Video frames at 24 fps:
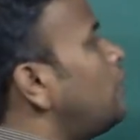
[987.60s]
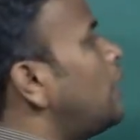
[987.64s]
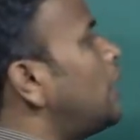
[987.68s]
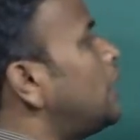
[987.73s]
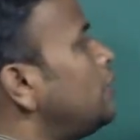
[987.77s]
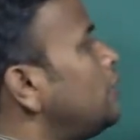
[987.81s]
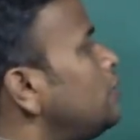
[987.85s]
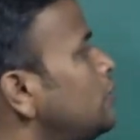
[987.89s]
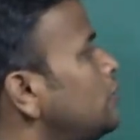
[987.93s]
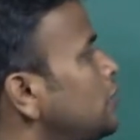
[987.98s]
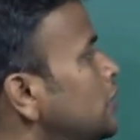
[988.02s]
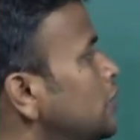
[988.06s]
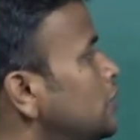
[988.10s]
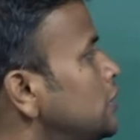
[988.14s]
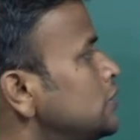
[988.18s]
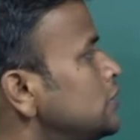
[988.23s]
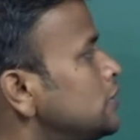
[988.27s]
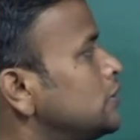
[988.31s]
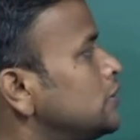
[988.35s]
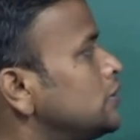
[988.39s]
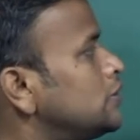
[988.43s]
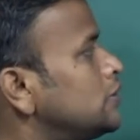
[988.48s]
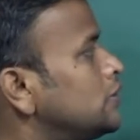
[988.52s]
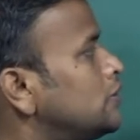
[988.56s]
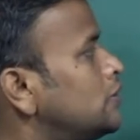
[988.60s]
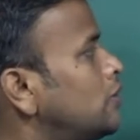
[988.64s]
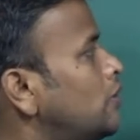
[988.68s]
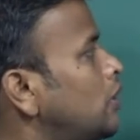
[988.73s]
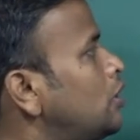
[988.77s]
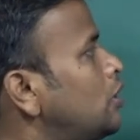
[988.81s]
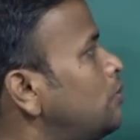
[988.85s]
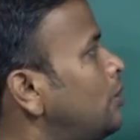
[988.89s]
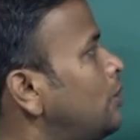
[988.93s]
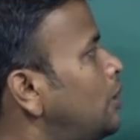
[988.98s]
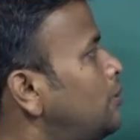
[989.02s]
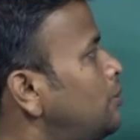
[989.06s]
value is,
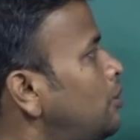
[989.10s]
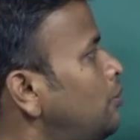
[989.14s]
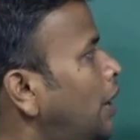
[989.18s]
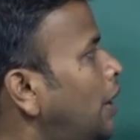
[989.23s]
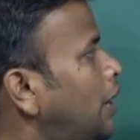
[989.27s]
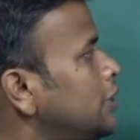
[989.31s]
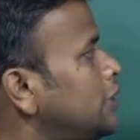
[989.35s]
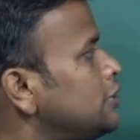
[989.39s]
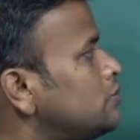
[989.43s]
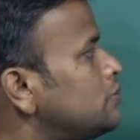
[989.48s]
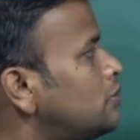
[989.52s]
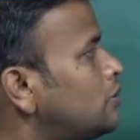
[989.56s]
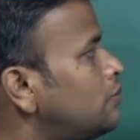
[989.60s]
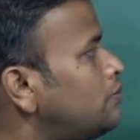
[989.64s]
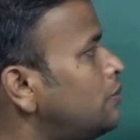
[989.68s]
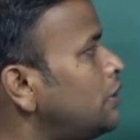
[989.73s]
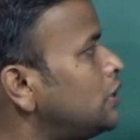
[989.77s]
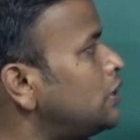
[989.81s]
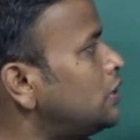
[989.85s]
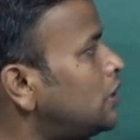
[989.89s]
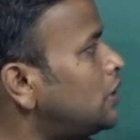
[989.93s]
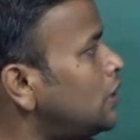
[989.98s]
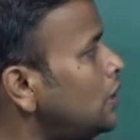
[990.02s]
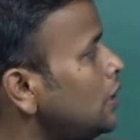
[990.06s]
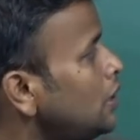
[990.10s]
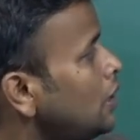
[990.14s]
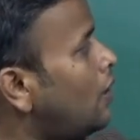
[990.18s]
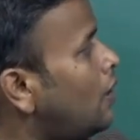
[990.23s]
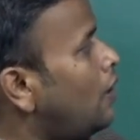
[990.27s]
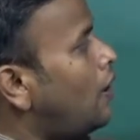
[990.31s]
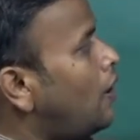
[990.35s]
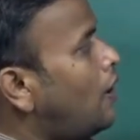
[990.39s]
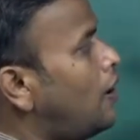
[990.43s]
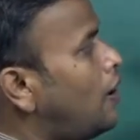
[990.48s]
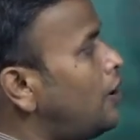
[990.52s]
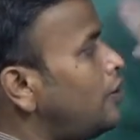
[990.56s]
it may be minus 1 by 3
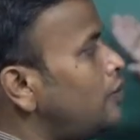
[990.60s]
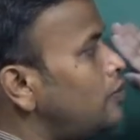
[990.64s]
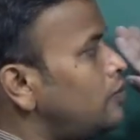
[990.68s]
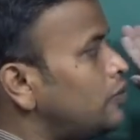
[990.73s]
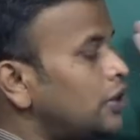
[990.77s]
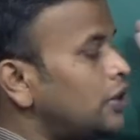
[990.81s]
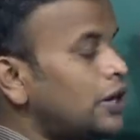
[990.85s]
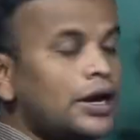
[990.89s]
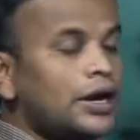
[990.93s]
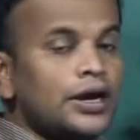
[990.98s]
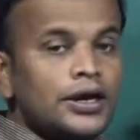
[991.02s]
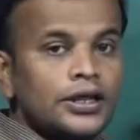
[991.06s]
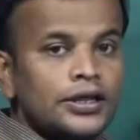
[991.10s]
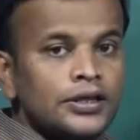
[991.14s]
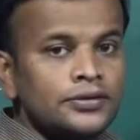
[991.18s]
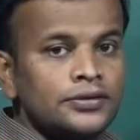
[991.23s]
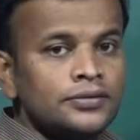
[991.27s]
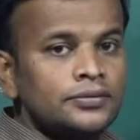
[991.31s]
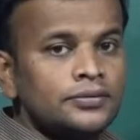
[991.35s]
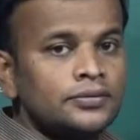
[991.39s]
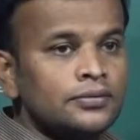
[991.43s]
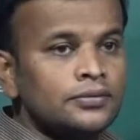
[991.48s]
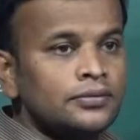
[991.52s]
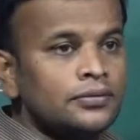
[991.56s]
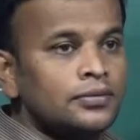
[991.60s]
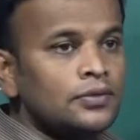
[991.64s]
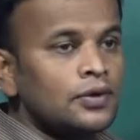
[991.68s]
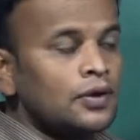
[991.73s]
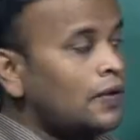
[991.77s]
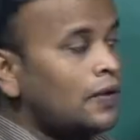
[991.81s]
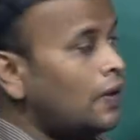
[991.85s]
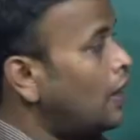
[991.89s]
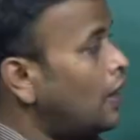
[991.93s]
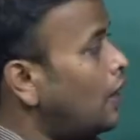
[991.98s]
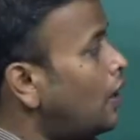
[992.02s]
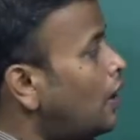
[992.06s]
or greater than.
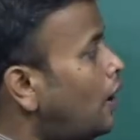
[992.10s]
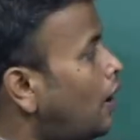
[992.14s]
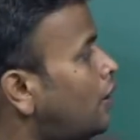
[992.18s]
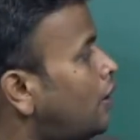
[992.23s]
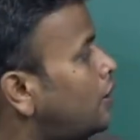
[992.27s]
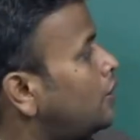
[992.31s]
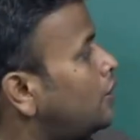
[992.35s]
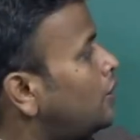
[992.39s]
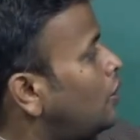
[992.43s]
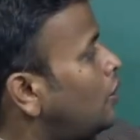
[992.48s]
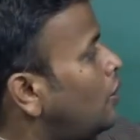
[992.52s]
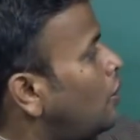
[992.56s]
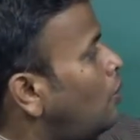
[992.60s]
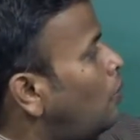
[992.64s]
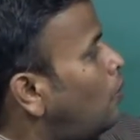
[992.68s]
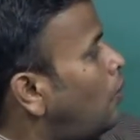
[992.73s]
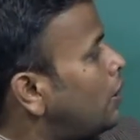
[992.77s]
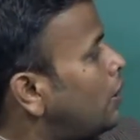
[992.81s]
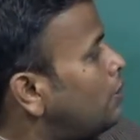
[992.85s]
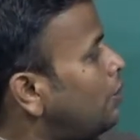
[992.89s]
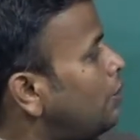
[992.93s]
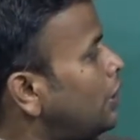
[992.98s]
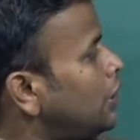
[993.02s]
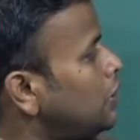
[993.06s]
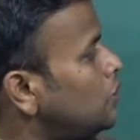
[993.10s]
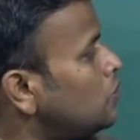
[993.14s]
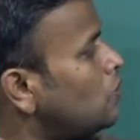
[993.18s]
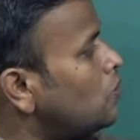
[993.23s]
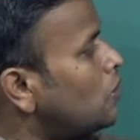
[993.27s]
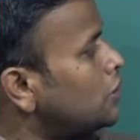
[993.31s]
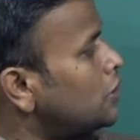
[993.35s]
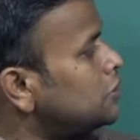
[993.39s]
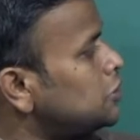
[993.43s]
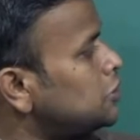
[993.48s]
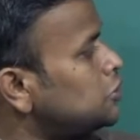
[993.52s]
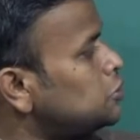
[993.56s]
Or 1 by 2
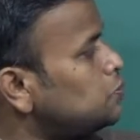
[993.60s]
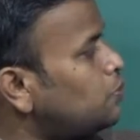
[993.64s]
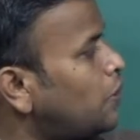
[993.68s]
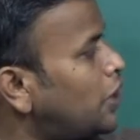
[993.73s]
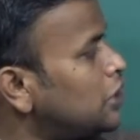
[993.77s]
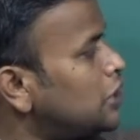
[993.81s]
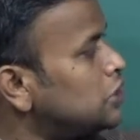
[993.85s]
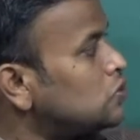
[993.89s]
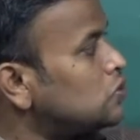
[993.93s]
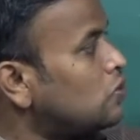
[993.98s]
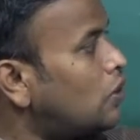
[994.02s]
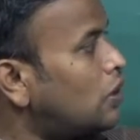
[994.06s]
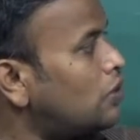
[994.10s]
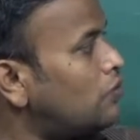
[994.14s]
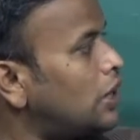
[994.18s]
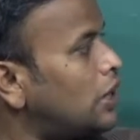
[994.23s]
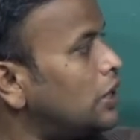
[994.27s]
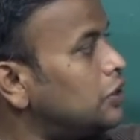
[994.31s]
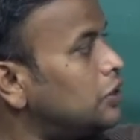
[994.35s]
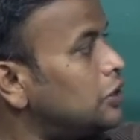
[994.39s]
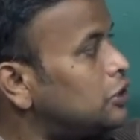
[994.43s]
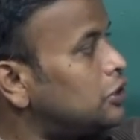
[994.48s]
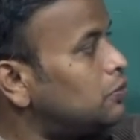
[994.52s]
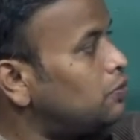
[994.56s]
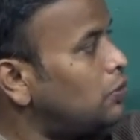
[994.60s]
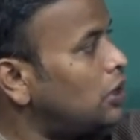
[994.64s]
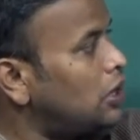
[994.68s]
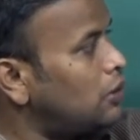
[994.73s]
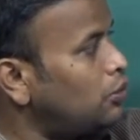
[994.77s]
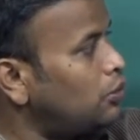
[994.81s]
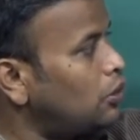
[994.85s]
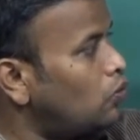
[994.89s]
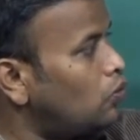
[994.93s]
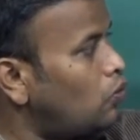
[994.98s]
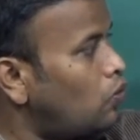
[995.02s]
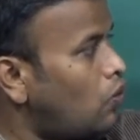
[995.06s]
cos x minus 1 value, it may
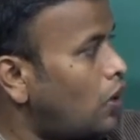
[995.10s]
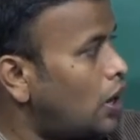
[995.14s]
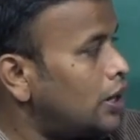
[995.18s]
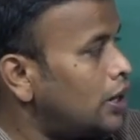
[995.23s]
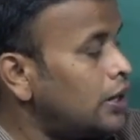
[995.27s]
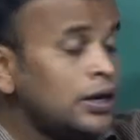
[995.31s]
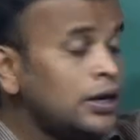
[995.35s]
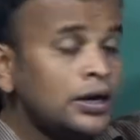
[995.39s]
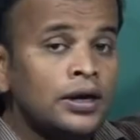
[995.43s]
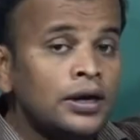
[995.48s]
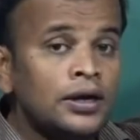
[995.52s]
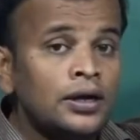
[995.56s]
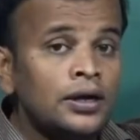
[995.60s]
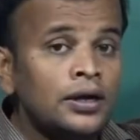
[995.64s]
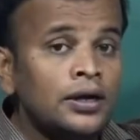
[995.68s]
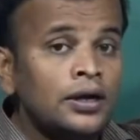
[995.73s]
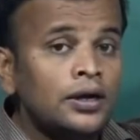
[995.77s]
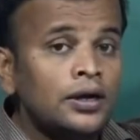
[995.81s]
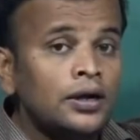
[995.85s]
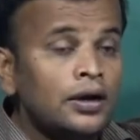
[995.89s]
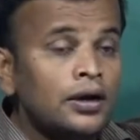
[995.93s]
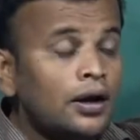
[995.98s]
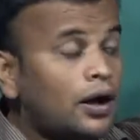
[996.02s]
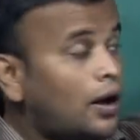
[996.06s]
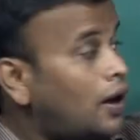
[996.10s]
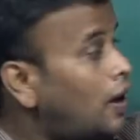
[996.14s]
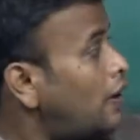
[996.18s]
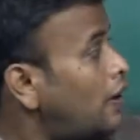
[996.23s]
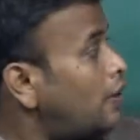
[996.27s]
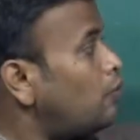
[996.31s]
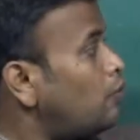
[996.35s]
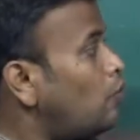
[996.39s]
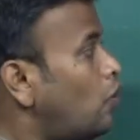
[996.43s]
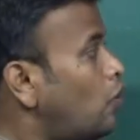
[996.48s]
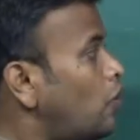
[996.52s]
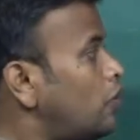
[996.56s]
be 1
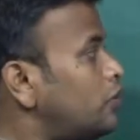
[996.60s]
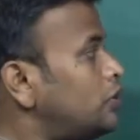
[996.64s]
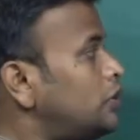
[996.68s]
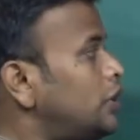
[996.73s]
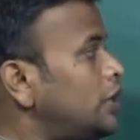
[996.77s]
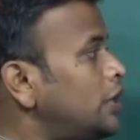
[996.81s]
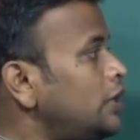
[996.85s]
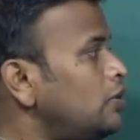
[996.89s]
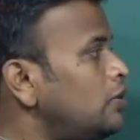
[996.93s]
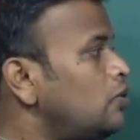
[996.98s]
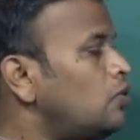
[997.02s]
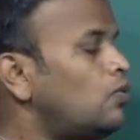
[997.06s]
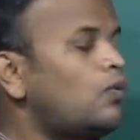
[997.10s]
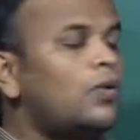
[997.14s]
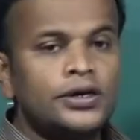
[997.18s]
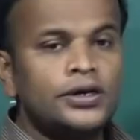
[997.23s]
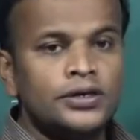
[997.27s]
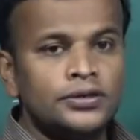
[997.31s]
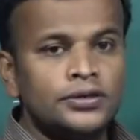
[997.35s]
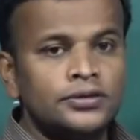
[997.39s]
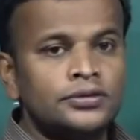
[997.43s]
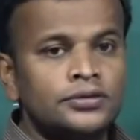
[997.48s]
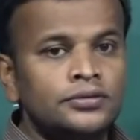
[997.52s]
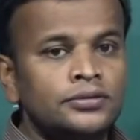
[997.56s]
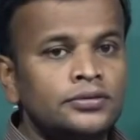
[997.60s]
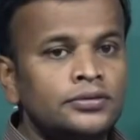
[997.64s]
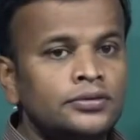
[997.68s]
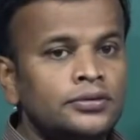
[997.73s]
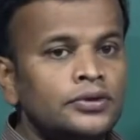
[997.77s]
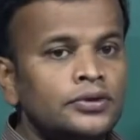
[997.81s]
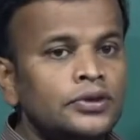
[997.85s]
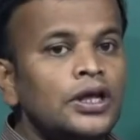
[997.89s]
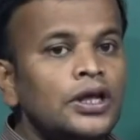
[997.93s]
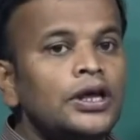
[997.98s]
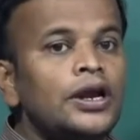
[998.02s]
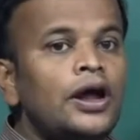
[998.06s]
or more than 1.
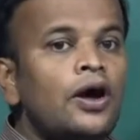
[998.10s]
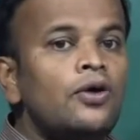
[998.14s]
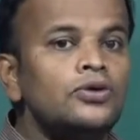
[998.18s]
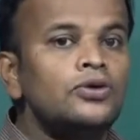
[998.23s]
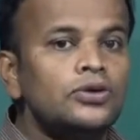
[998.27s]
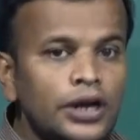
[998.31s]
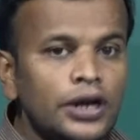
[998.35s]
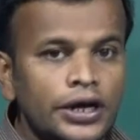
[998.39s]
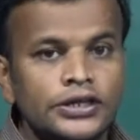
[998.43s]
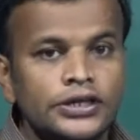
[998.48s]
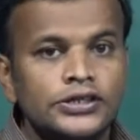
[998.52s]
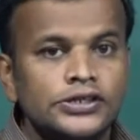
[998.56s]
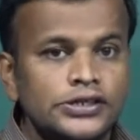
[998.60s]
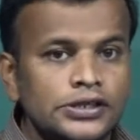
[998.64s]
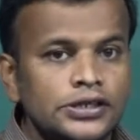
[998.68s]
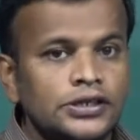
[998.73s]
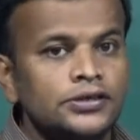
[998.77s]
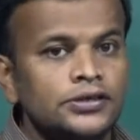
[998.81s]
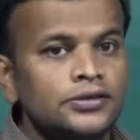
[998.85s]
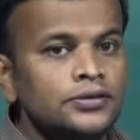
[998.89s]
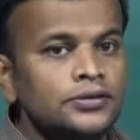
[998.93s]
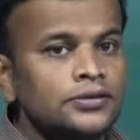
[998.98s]
Then how to write, sir?